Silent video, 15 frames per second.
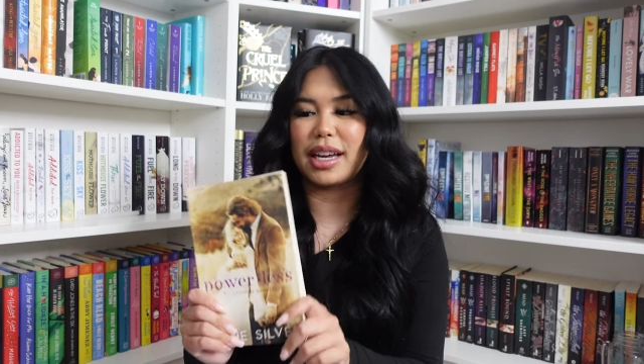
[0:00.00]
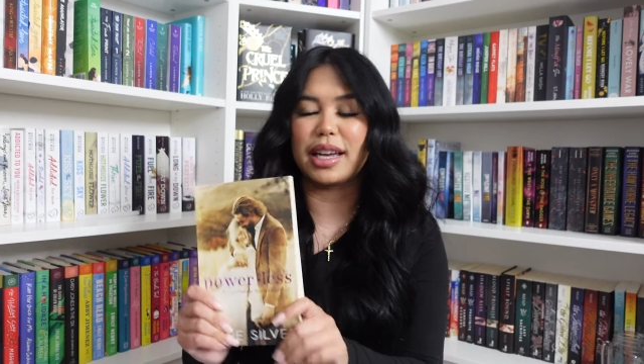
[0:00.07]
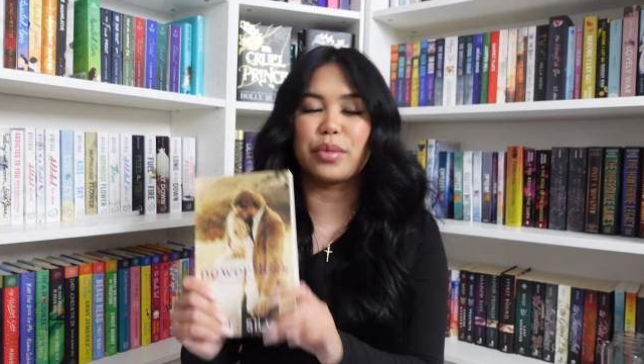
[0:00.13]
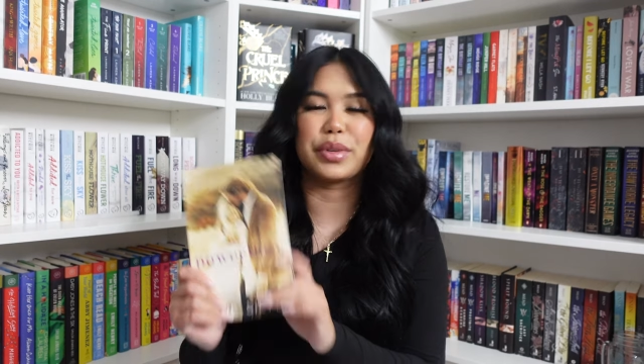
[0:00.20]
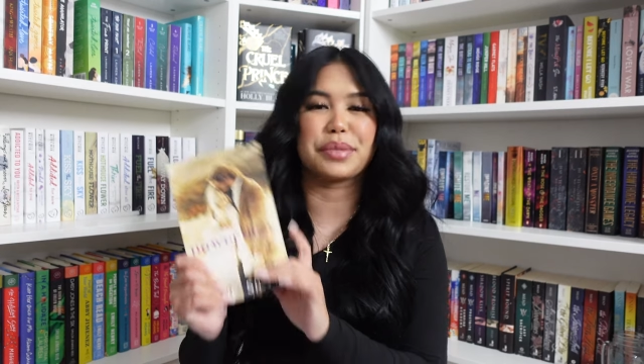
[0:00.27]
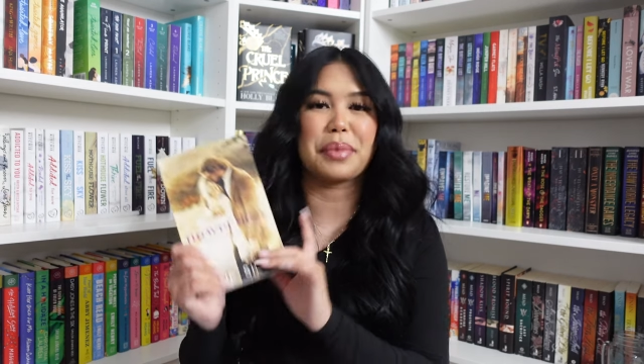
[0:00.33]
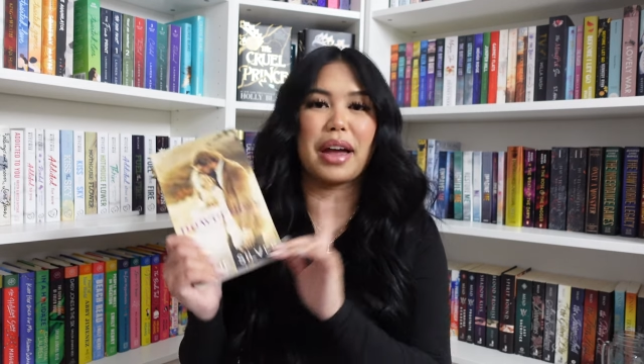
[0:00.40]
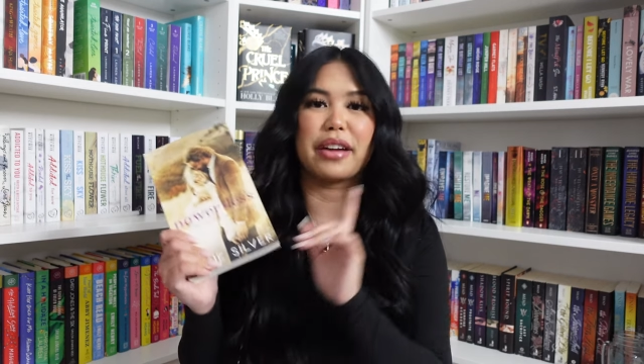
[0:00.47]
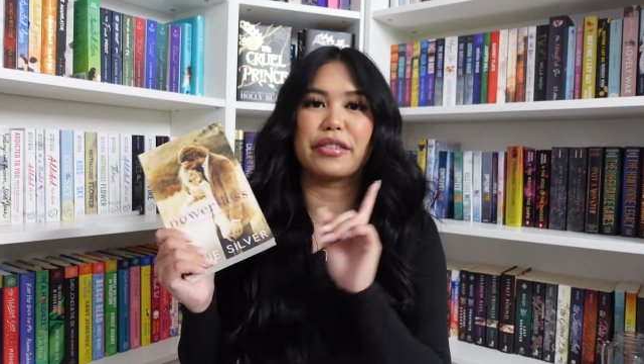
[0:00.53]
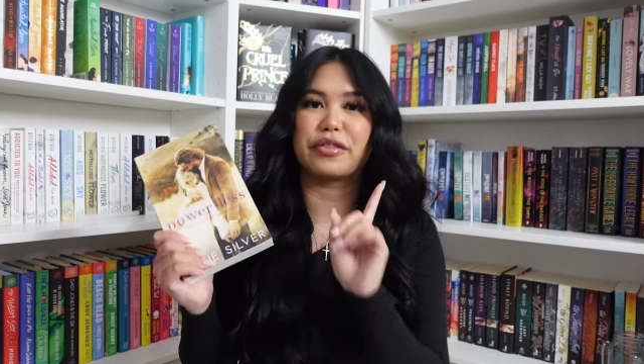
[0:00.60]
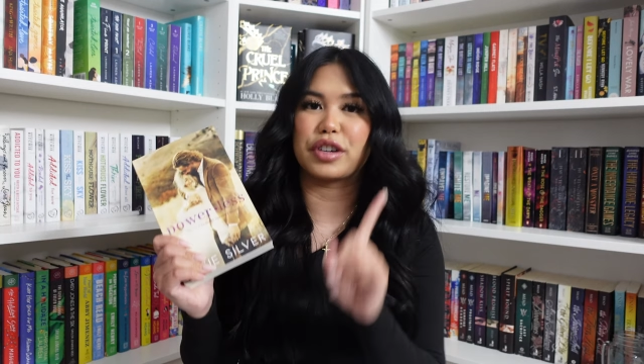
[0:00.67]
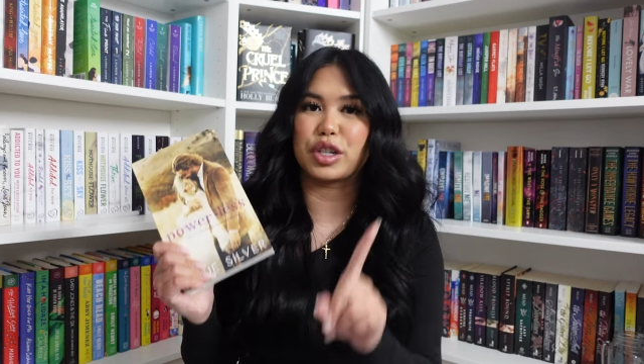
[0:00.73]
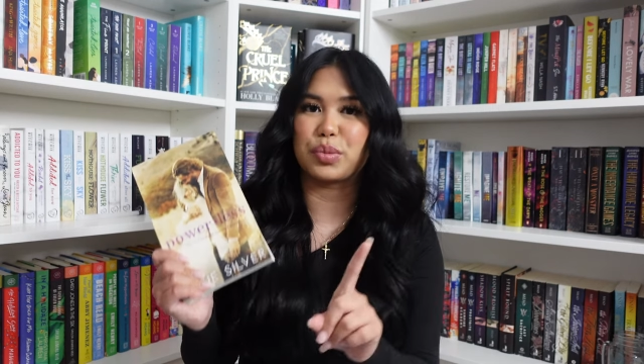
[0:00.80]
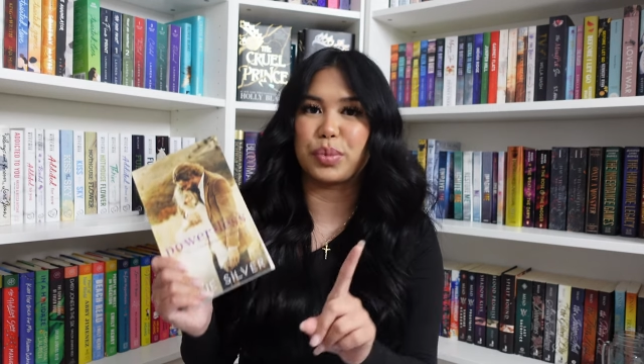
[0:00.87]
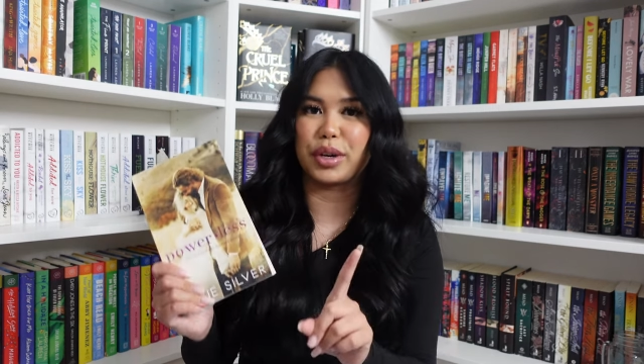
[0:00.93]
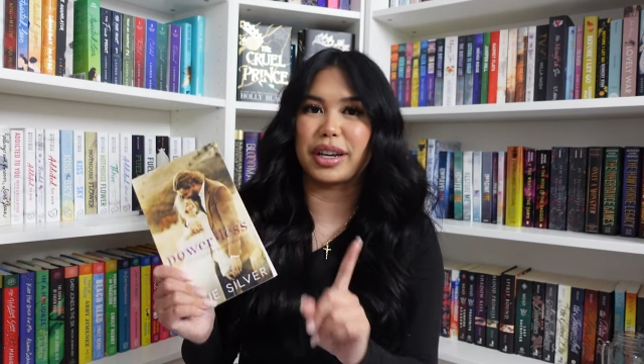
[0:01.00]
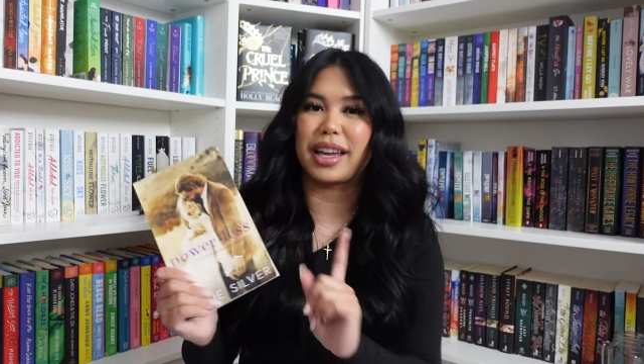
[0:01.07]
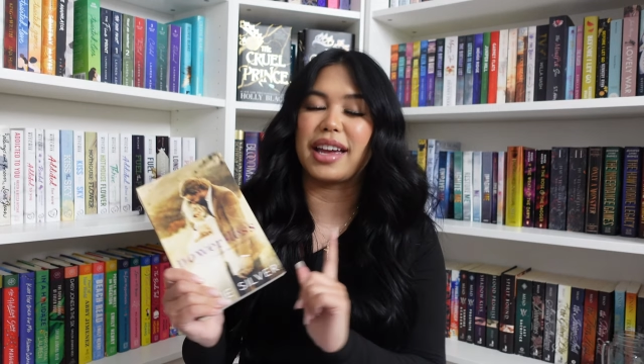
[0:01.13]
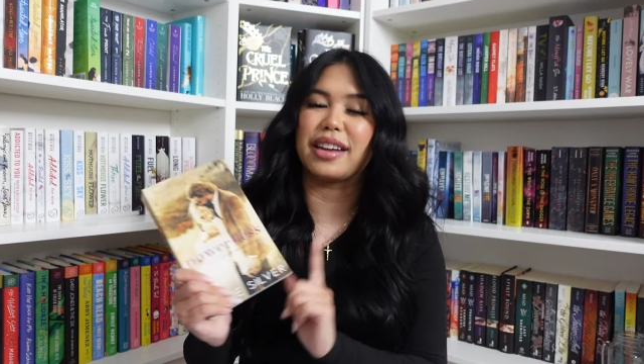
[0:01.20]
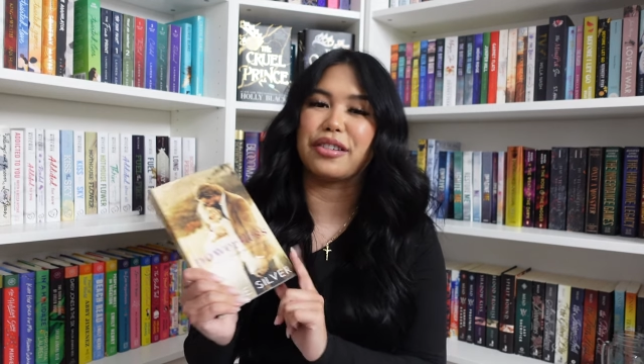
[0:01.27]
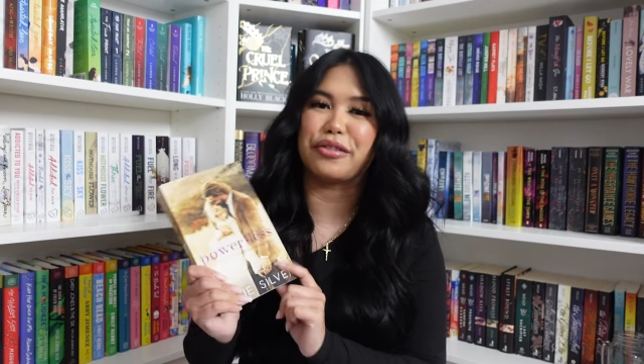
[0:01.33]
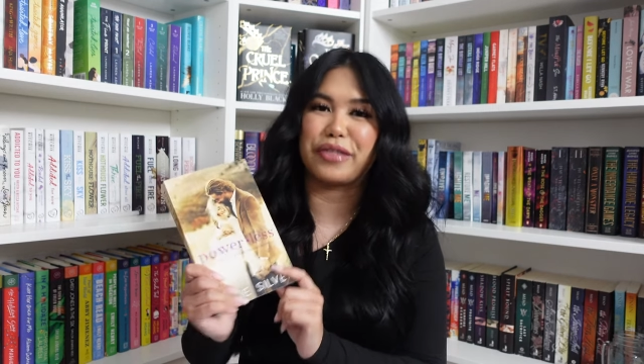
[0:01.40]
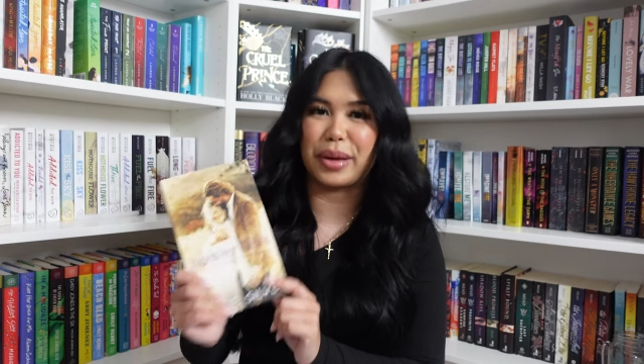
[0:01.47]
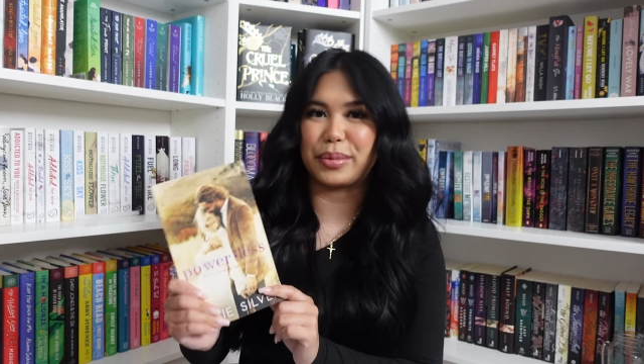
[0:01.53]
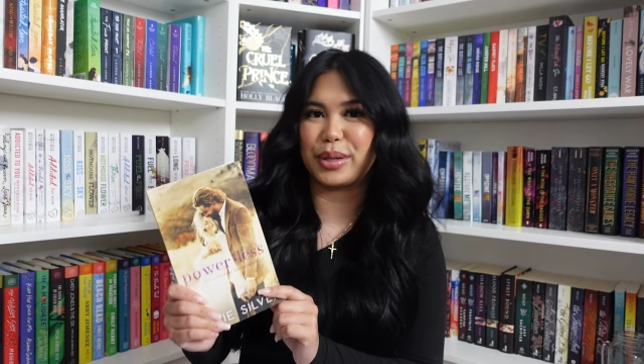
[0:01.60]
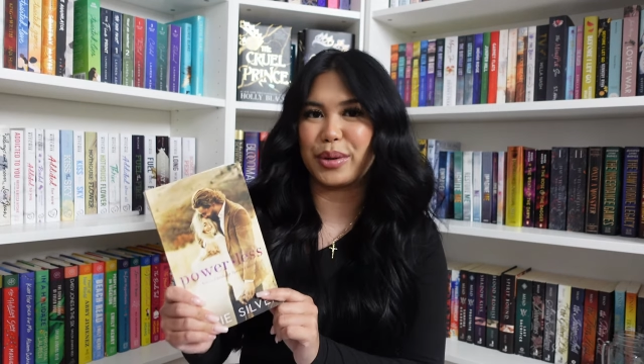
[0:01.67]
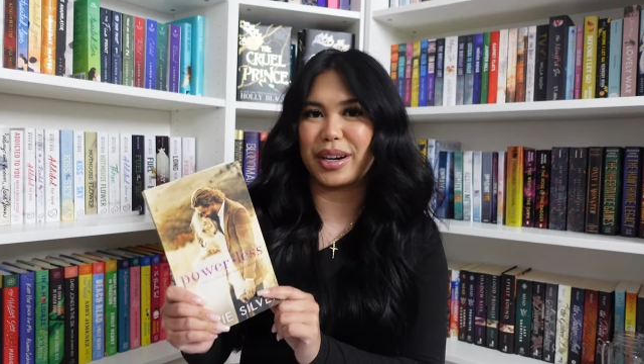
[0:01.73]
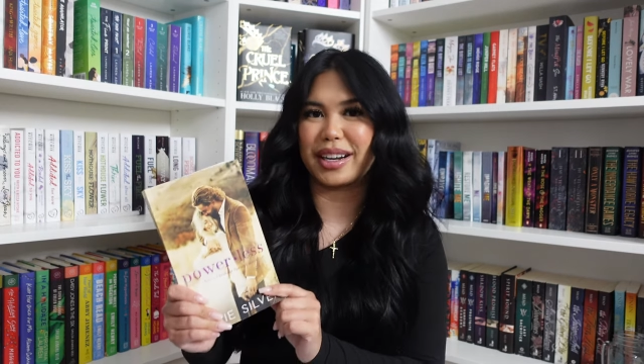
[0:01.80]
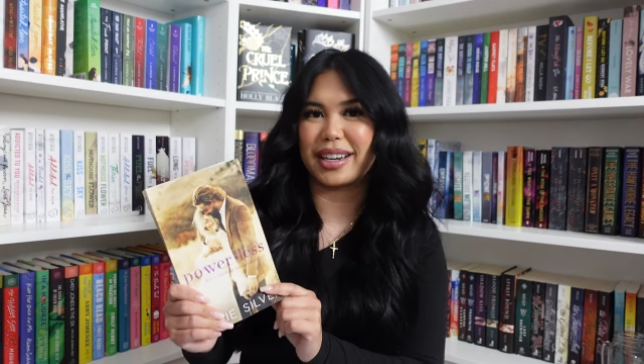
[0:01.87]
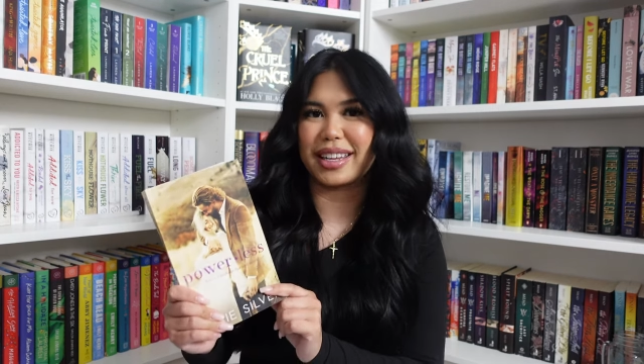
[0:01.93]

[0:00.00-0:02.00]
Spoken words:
It was my first book in February.